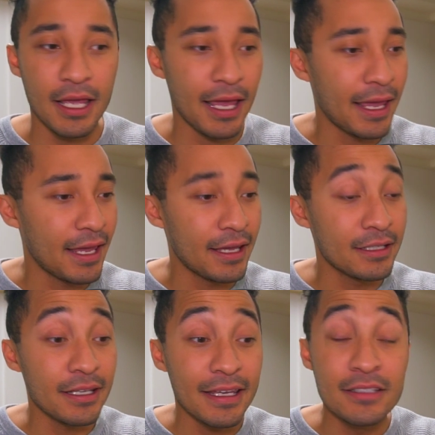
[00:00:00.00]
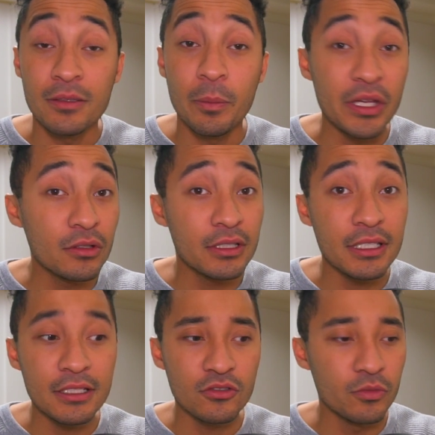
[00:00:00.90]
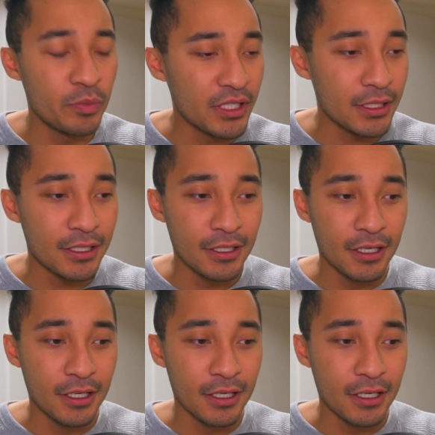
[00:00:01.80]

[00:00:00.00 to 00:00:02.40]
and his ability to be